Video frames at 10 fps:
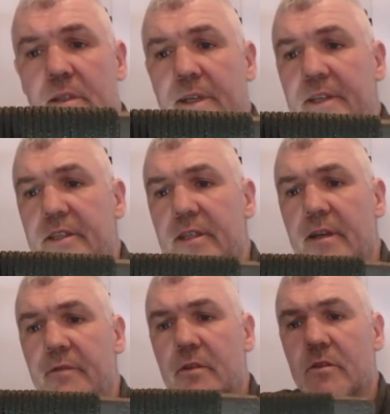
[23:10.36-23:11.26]
In its
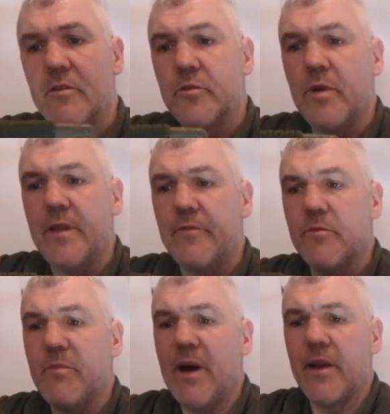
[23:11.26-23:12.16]
sheath, of course, with
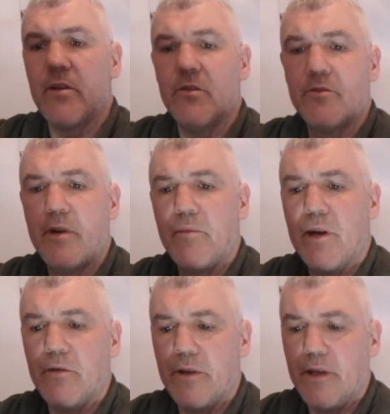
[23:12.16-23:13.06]
some paracord wrapped
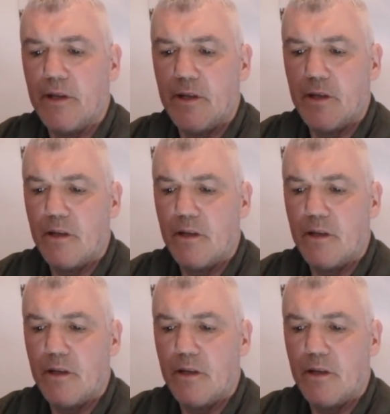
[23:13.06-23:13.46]
around it.